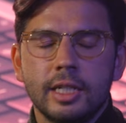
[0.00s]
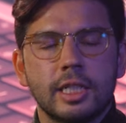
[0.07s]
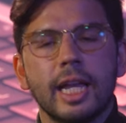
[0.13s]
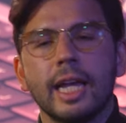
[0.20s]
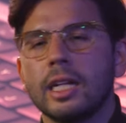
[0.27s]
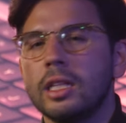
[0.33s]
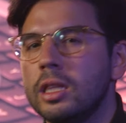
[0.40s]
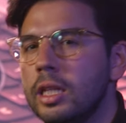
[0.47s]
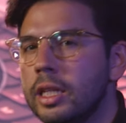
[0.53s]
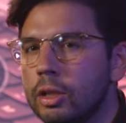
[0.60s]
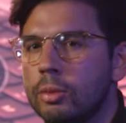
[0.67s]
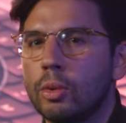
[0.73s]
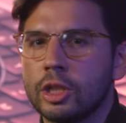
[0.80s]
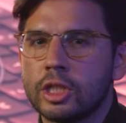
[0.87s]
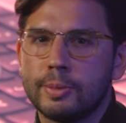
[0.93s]
To get a
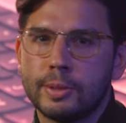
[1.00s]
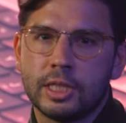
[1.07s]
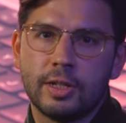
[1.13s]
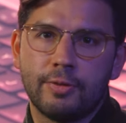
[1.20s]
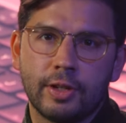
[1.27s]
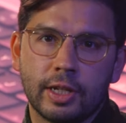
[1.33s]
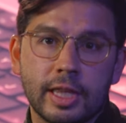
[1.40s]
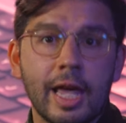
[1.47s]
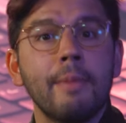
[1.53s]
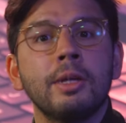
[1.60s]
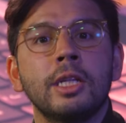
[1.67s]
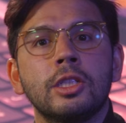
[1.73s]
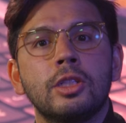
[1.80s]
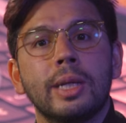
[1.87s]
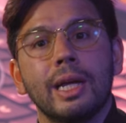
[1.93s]
little more specific, that
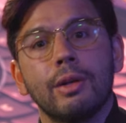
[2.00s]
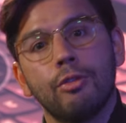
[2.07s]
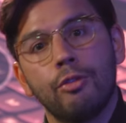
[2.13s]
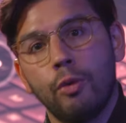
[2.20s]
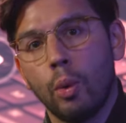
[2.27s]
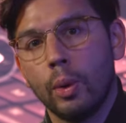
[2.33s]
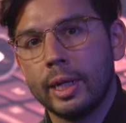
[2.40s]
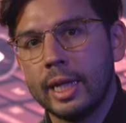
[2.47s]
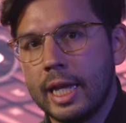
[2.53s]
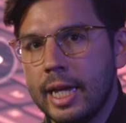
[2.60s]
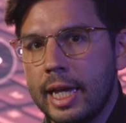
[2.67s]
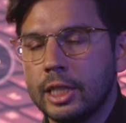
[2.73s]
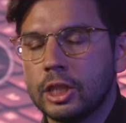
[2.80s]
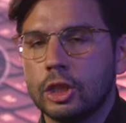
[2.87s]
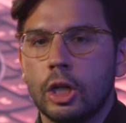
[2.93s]
means you get four K
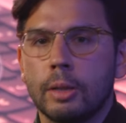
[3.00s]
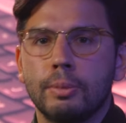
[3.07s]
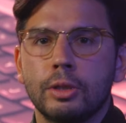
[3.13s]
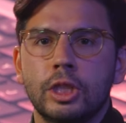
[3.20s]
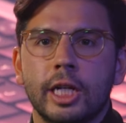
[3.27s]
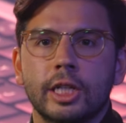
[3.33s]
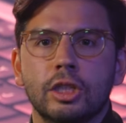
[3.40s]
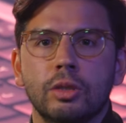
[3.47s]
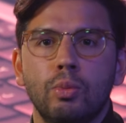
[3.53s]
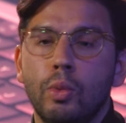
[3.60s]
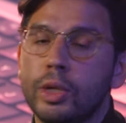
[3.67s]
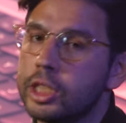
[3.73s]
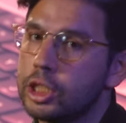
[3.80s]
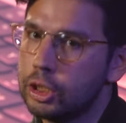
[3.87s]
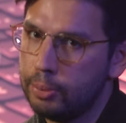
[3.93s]
H D R projection
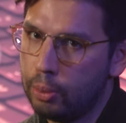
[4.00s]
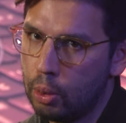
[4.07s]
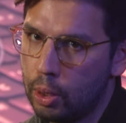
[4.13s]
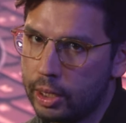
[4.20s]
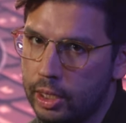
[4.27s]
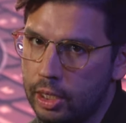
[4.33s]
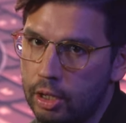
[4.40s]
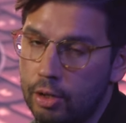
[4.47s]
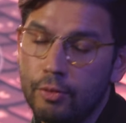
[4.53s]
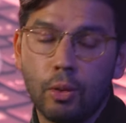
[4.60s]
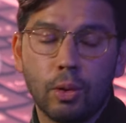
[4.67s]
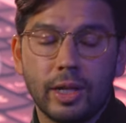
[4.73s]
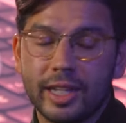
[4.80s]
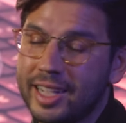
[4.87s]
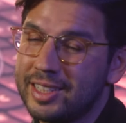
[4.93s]
with support
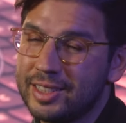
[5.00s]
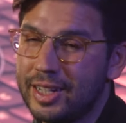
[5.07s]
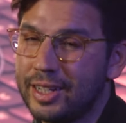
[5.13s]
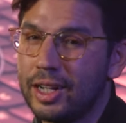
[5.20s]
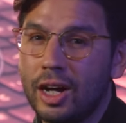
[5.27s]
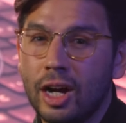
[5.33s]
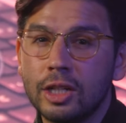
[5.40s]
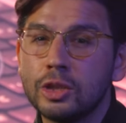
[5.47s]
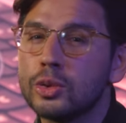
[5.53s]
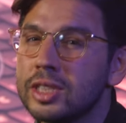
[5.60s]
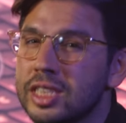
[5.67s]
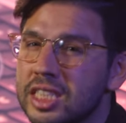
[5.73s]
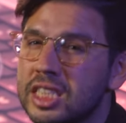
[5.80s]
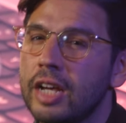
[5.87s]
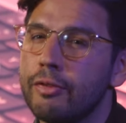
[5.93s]
for, like I said, one
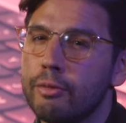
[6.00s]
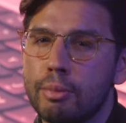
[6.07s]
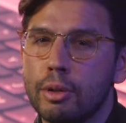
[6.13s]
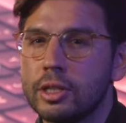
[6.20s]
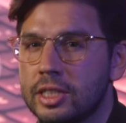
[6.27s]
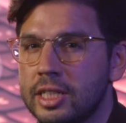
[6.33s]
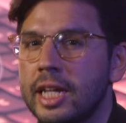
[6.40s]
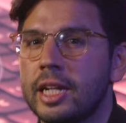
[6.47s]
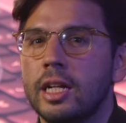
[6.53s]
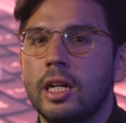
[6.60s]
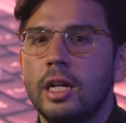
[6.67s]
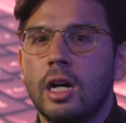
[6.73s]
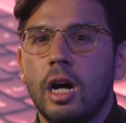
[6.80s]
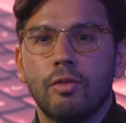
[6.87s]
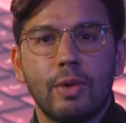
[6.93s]
hundred seven percent
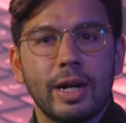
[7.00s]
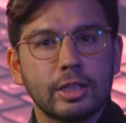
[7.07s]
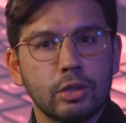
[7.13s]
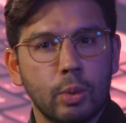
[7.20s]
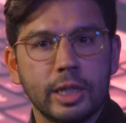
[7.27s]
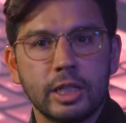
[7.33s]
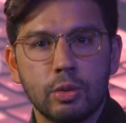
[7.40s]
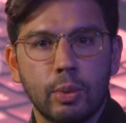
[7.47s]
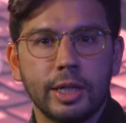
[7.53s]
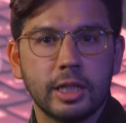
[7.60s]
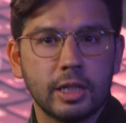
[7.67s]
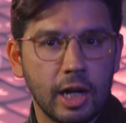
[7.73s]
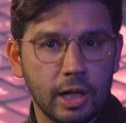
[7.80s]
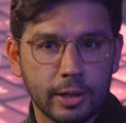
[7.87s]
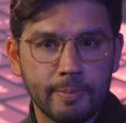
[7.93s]
of Rec twenty twenty
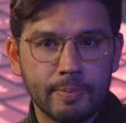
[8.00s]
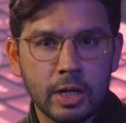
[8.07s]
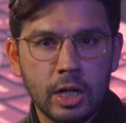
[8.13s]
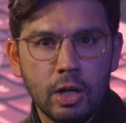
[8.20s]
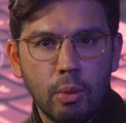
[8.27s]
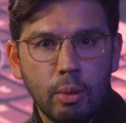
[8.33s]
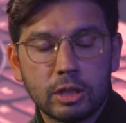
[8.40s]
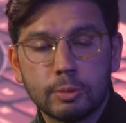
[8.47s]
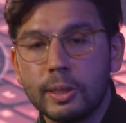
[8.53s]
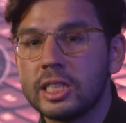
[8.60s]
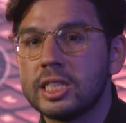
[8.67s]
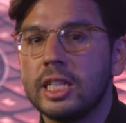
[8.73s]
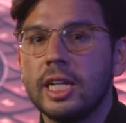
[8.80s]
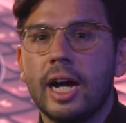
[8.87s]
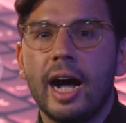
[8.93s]
color, which
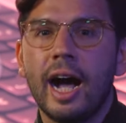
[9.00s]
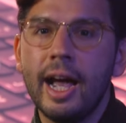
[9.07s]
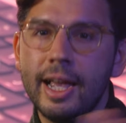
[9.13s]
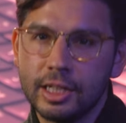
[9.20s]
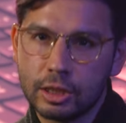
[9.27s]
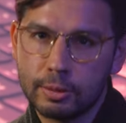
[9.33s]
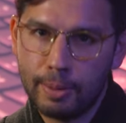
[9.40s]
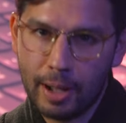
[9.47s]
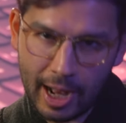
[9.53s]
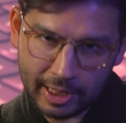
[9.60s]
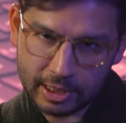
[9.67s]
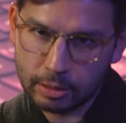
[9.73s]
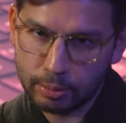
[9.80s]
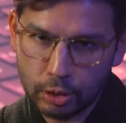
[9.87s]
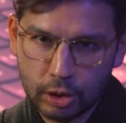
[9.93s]
brings the highest
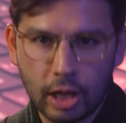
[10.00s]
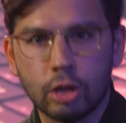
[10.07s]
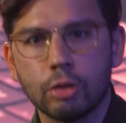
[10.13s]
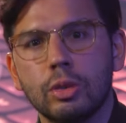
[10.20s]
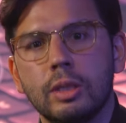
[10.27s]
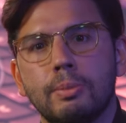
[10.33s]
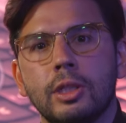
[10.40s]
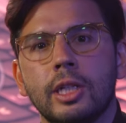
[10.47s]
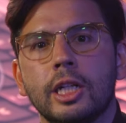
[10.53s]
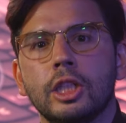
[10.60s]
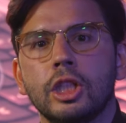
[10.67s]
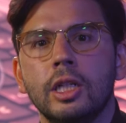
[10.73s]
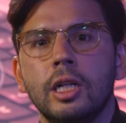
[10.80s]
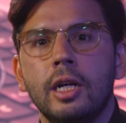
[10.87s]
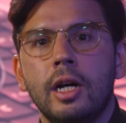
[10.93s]
possible color
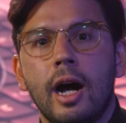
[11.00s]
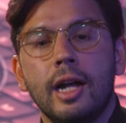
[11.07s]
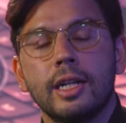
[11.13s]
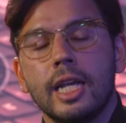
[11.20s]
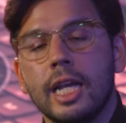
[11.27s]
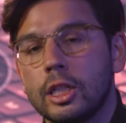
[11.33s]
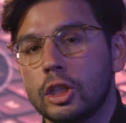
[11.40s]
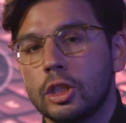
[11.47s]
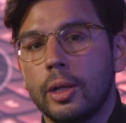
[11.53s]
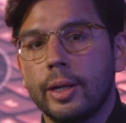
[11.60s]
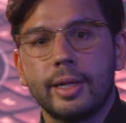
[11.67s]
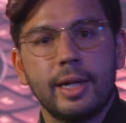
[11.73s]
reproduction on H D R